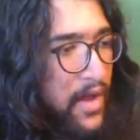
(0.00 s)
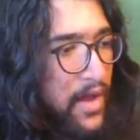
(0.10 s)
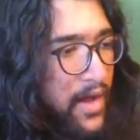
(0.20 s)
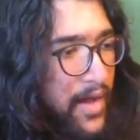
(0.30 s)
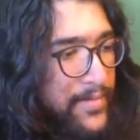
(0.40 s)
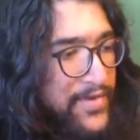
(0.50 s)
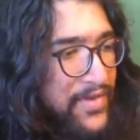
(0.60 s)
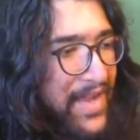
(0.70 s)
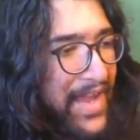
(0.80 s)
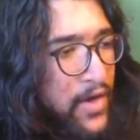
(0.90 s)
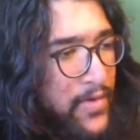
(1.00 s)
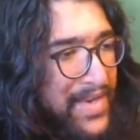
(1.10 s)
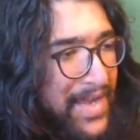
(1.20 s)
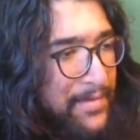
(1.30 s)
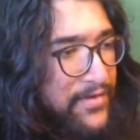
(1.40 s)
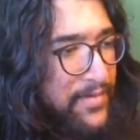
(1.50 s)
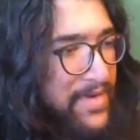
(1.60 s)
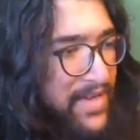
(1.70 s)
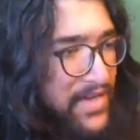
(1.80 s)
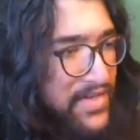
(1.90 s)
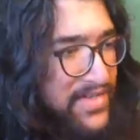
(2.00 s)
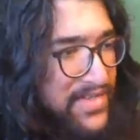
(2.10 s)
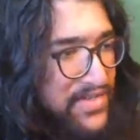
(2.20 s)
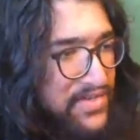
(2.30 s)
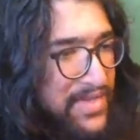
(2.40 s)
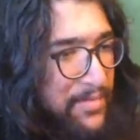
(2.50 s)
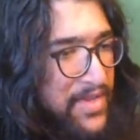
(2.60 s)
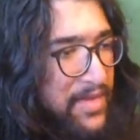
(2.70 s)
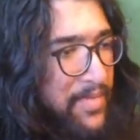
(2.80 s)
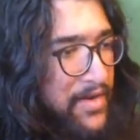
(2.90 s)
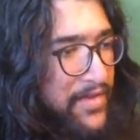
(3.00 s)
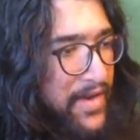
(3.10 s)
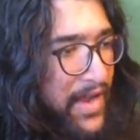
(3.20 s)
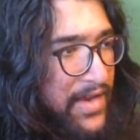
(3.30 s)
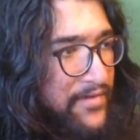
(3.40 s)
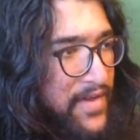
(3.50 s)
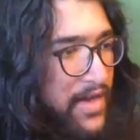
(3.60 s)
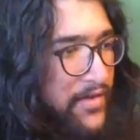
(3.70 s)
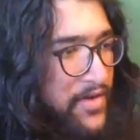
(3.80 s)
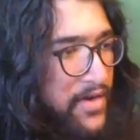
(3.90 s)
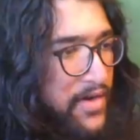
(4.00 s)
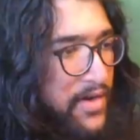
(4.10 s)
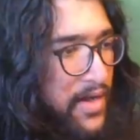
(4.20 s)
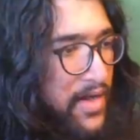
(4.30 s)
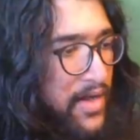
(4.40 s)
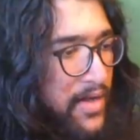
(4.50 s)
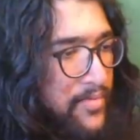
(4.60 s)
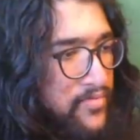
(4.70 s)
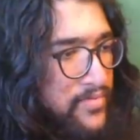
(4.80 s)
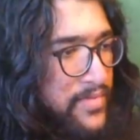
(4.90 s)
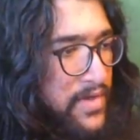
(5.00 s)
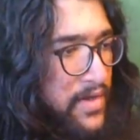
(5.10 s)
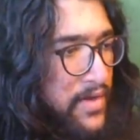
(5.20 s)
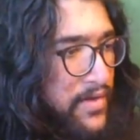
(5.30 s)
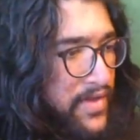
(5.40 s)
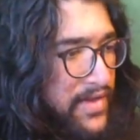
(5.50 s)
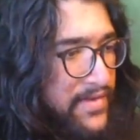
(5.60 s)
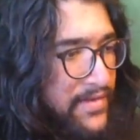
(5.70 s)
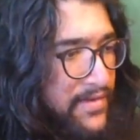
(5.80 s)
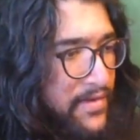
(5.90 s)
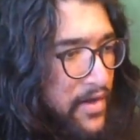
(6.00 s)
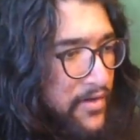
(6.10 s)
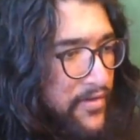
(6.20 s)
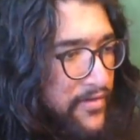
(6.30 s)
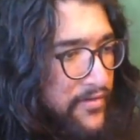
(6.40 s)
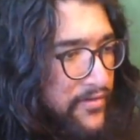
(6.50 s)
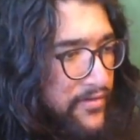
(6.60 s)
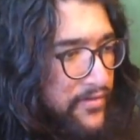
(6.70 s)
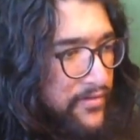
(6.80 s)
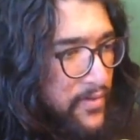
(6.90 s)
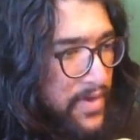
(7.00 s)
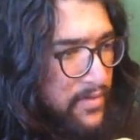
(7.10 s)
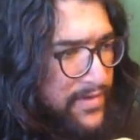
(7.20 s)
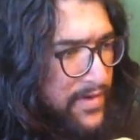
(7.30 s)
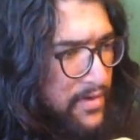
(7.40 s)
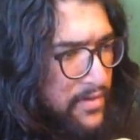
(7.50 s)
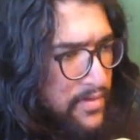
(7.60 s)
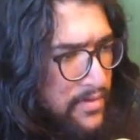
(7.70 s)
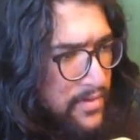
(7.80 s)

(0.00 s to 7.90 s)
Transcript: So the AoE damage from Naisha's is typically better than any of the other things off of... Wait, one second.